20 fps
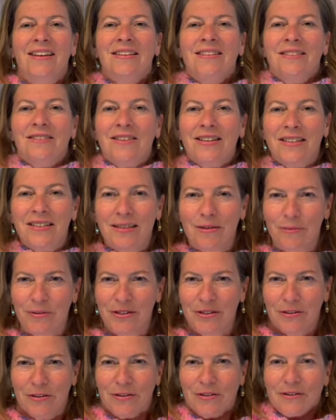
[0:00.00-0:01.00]
doing some
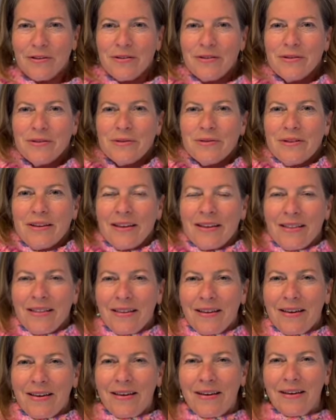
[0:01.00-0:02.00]
circles with
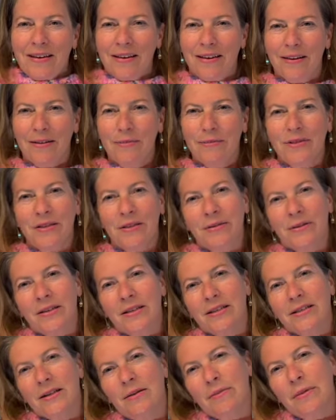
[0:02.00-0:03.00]
them, doing
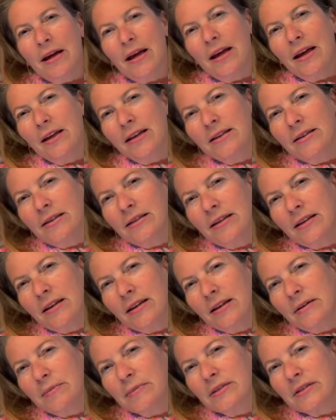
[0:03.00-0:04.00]
some head
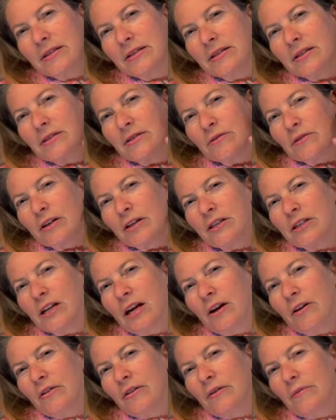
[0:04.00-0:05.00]
tips to stretch
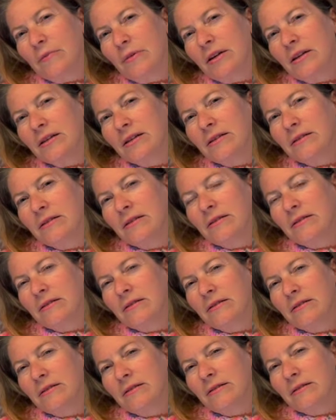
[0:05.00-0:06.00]
out the
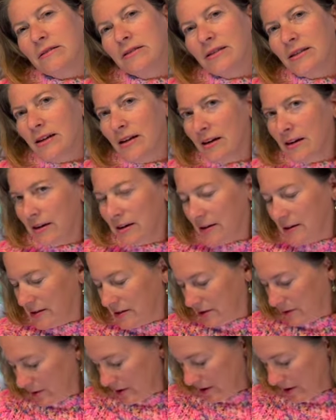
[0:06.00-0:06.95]
muscles, doing a